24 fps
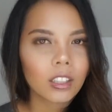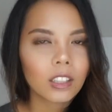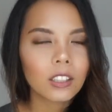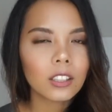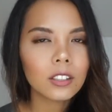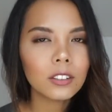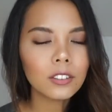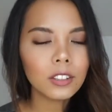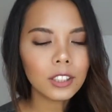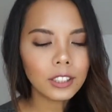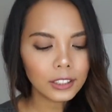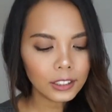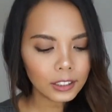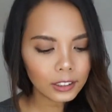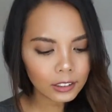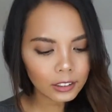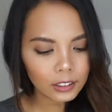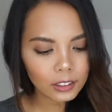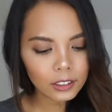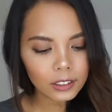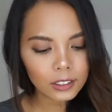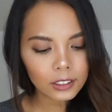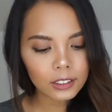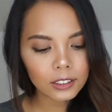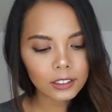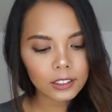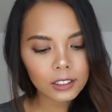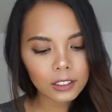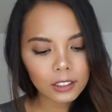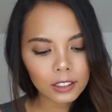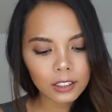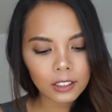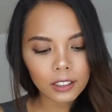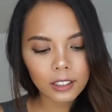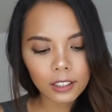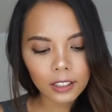Koreans
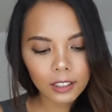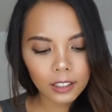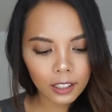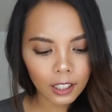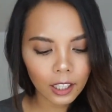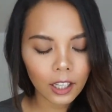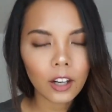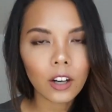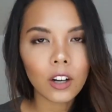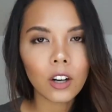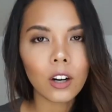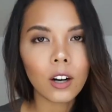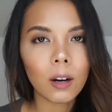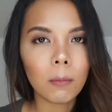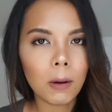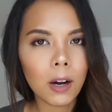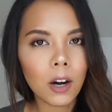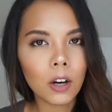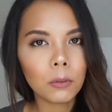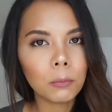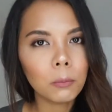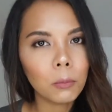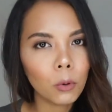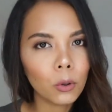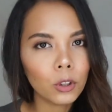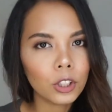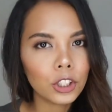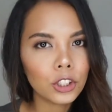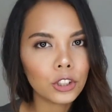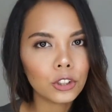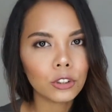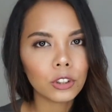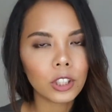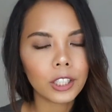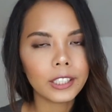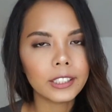care about
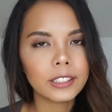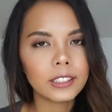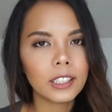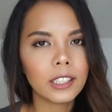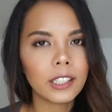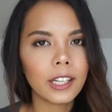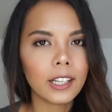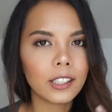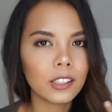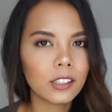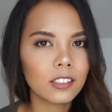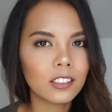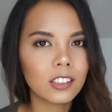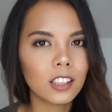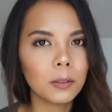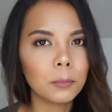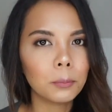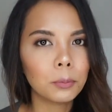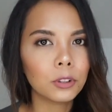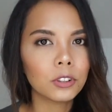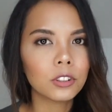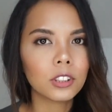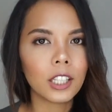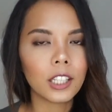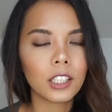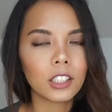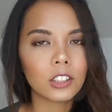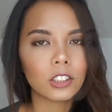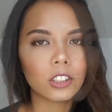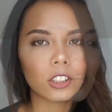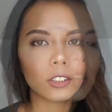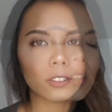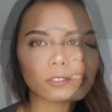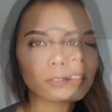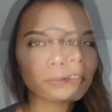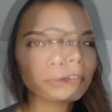moisturizing and sun
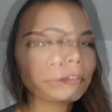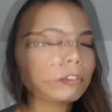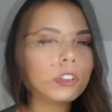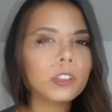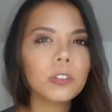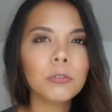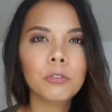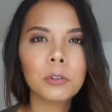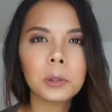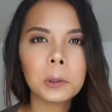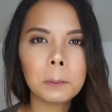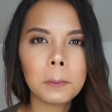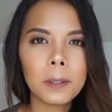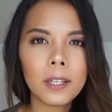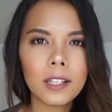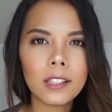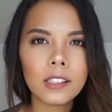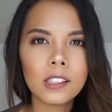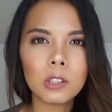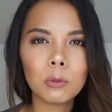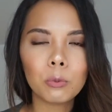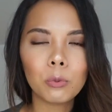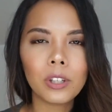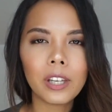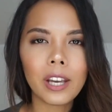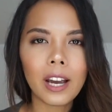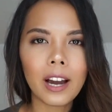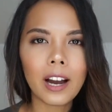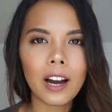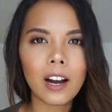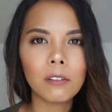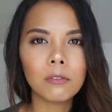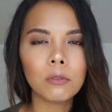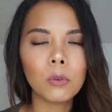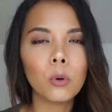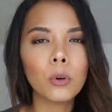protection. In the Philippines, we
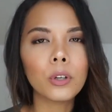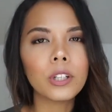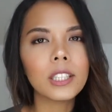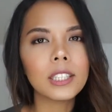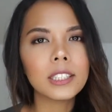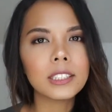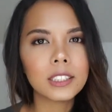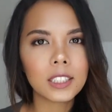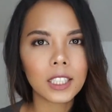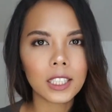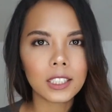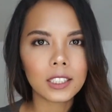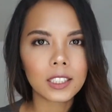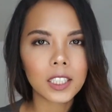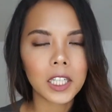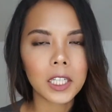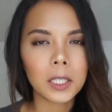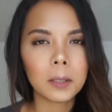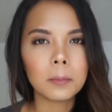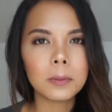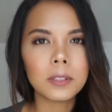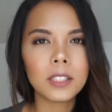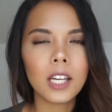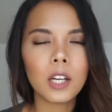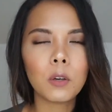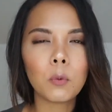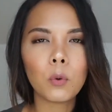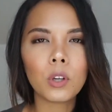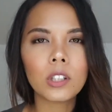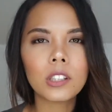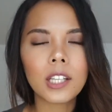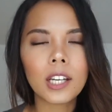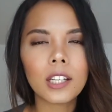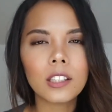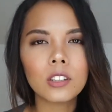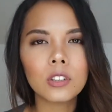have oily skin types and
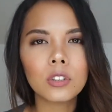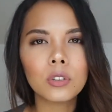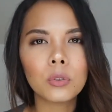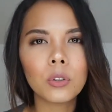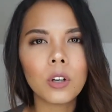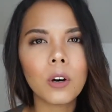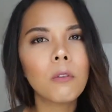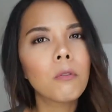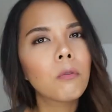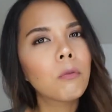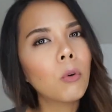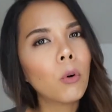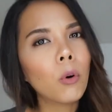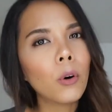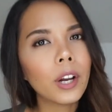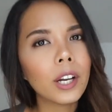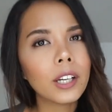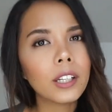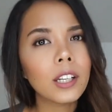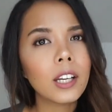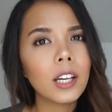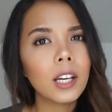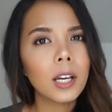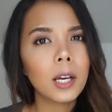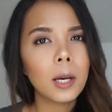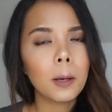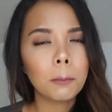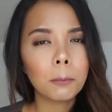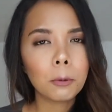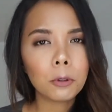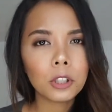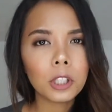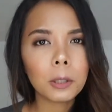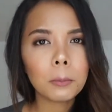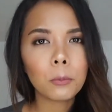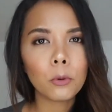we tend to avoid
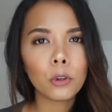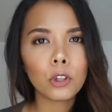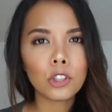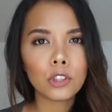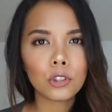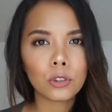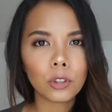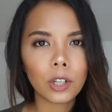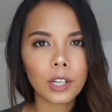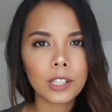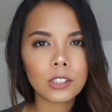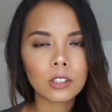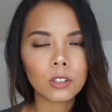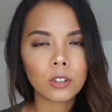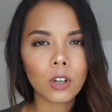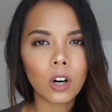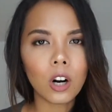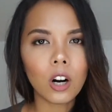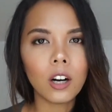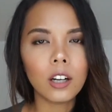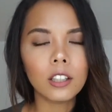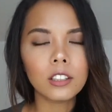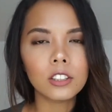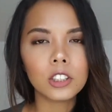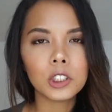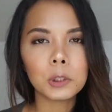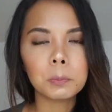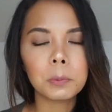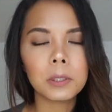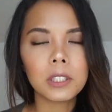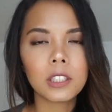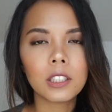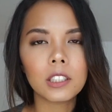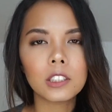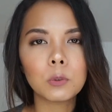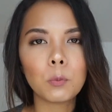putting moisturizer on just
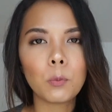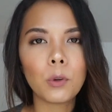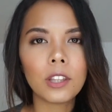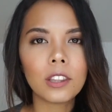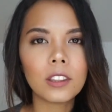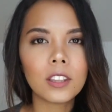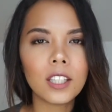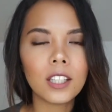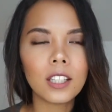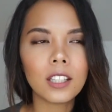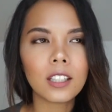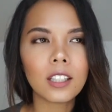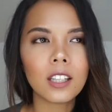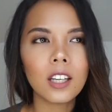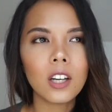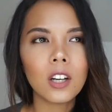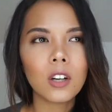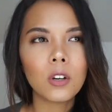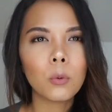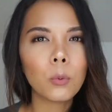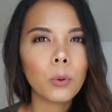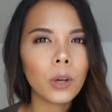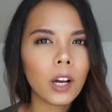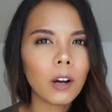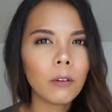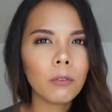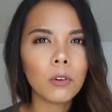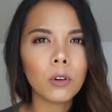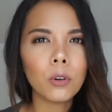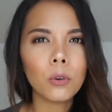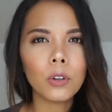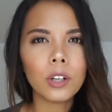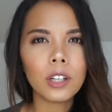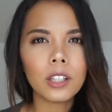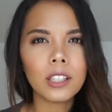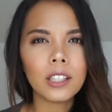because we think we have
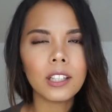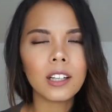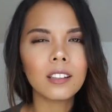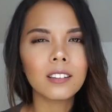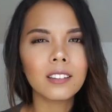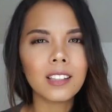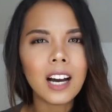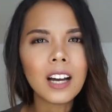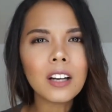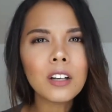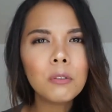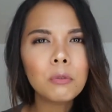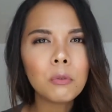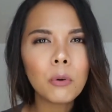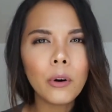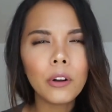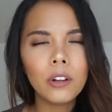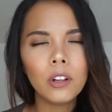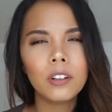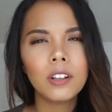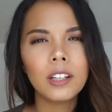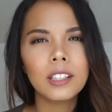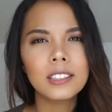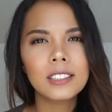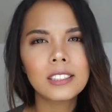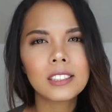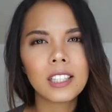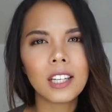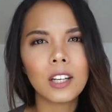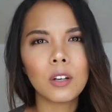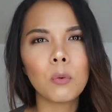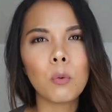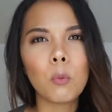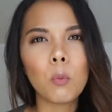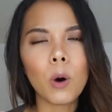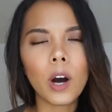already a lot of oil on our
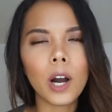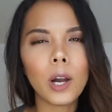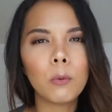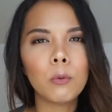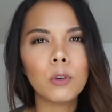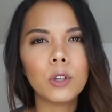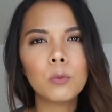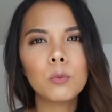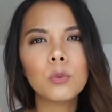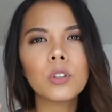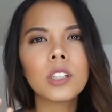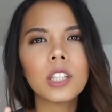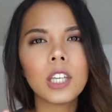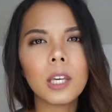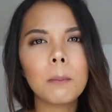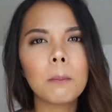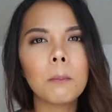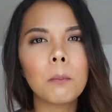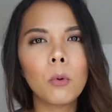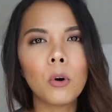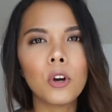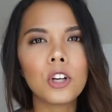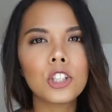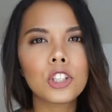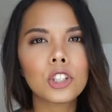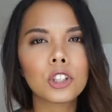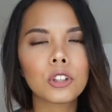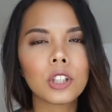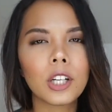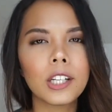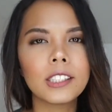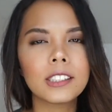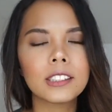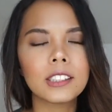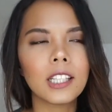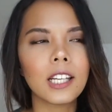skin. Why would we keep
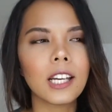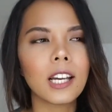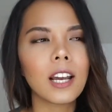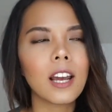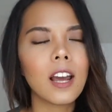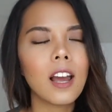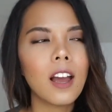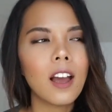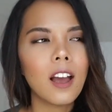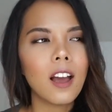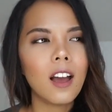moisturizing?